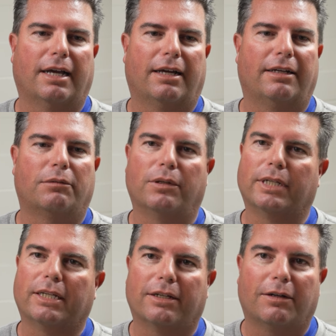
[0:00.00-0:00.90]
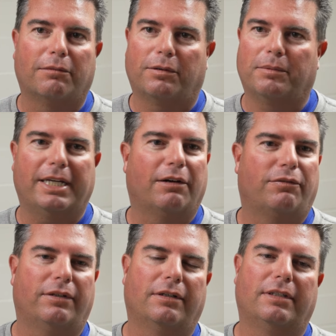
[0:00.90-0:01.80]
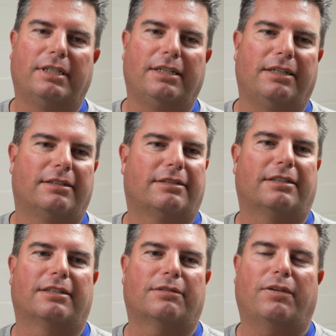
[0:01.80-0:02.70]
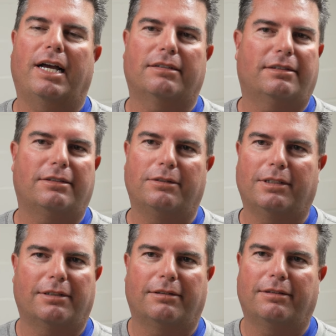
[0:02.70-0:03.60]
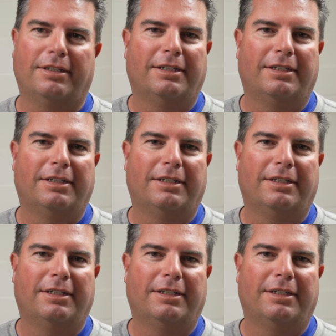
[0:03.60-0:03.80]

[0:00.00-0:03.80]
got a really good arm from the outfield. He's as fast as you can.